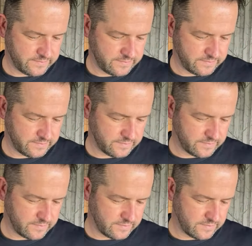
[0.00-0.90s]

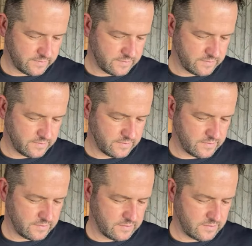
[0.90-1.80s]

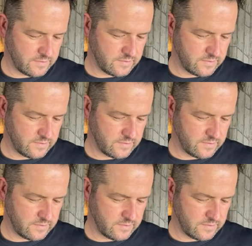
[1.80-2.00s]
(no one is talking)